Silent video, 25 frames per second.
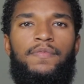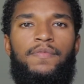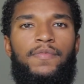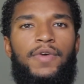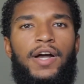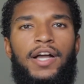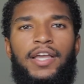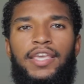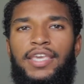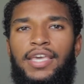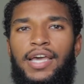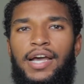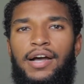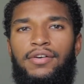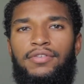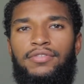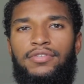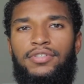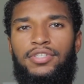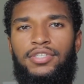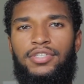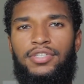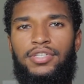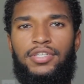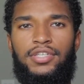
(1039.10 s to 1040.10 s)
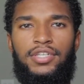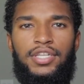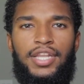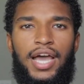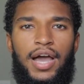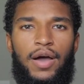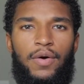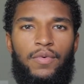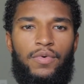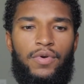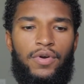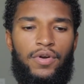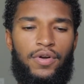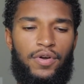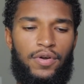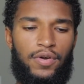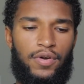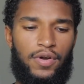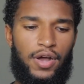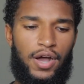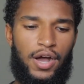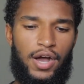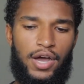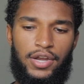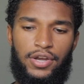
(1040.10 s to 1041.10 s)
accounts that
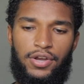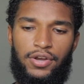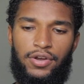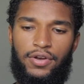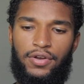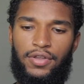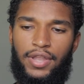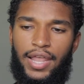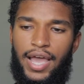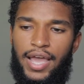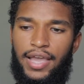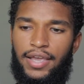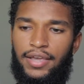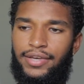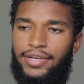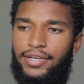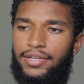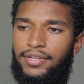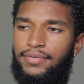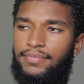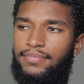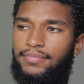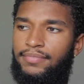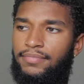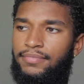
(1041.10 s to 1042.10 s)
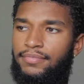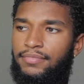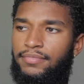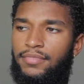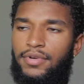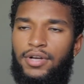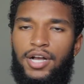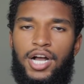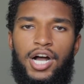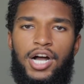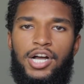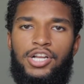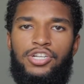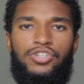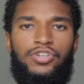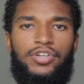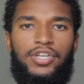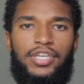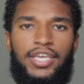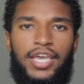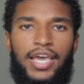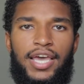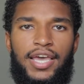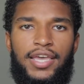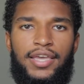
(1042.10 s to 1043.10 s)
were under like
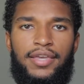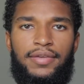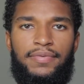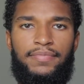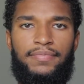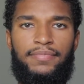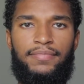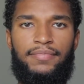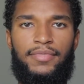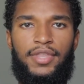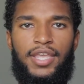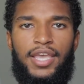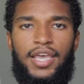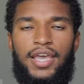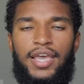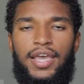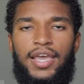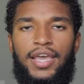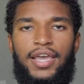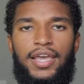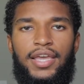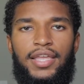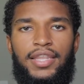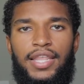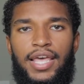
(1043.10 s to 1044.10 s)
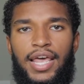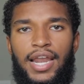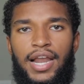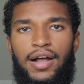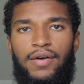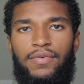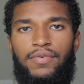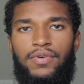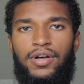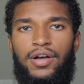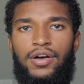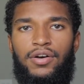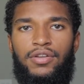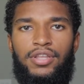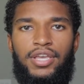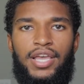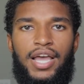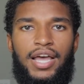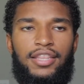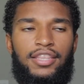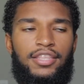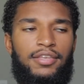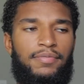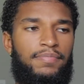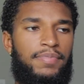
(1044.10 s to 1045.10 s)
100K, and that I would only
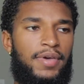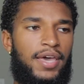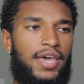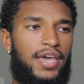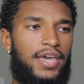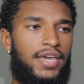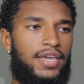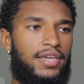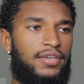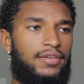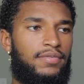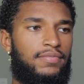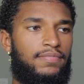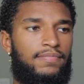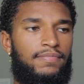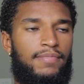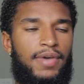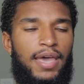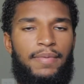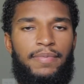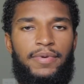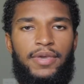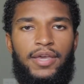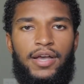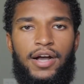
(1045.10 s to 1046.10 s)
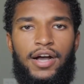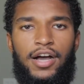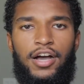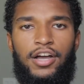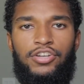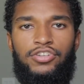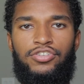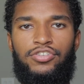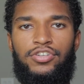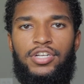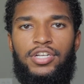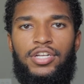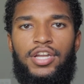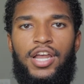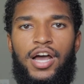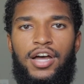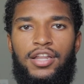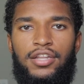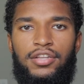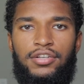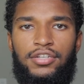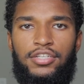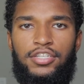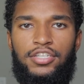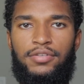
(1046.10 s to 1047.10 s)
have to pay maybe
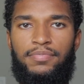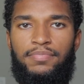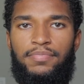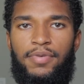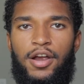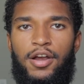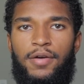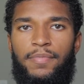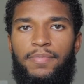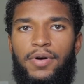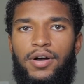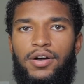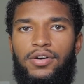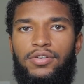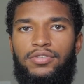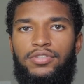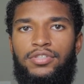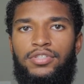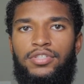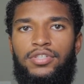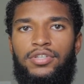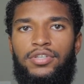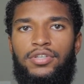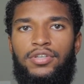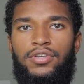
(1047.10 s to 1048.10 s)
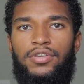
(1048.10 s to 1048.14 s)
$100 per post